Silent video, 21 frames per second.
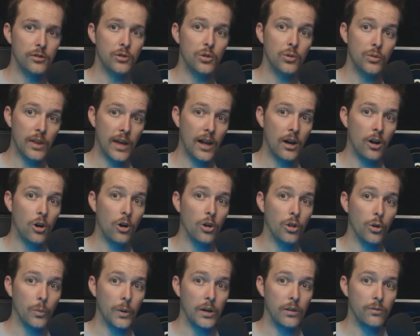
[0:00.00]
do that all
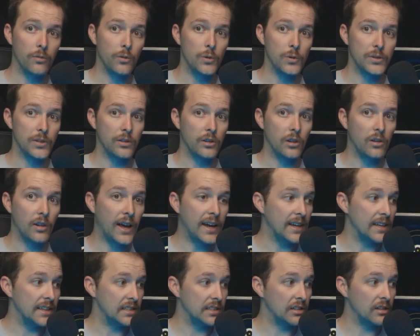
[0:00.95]
the way through, so the
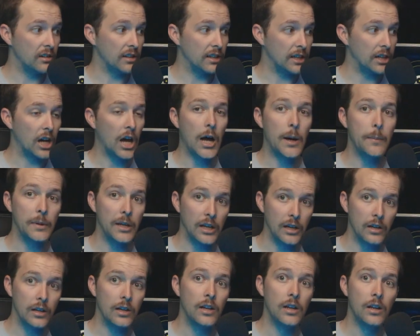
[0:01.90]
light is literally
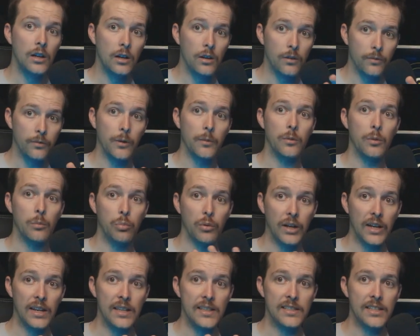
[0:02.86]
coming from the
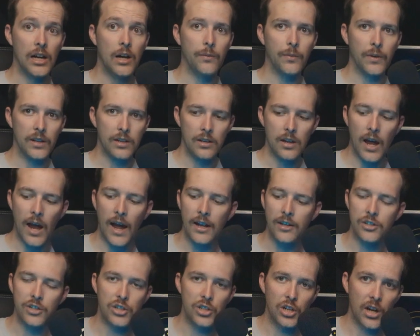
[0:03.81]
blade itself and
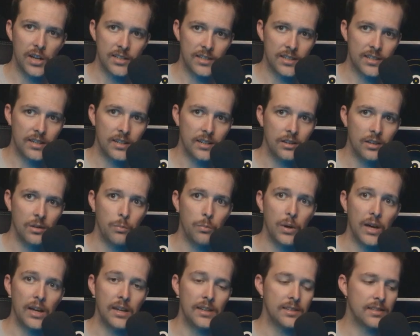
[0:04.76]
not just the
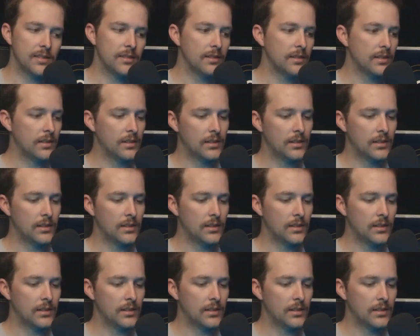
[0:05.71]
base.